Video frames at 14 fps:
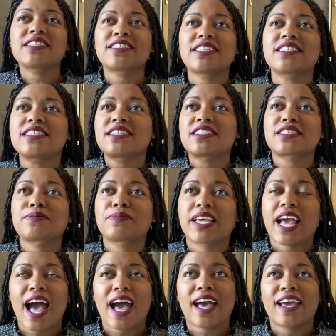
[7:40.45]
This is just me.
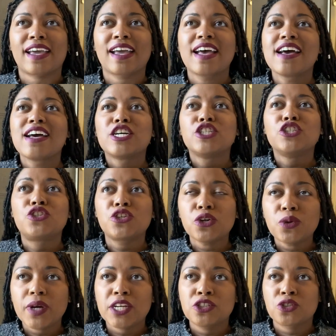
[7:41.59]
I
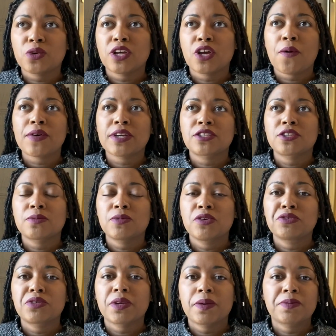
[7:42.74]
do enjoy going to the
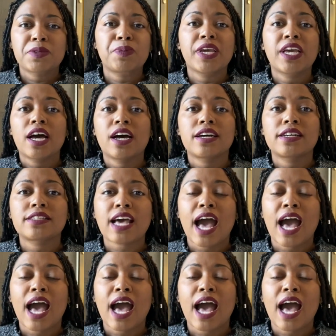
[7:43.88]
museums because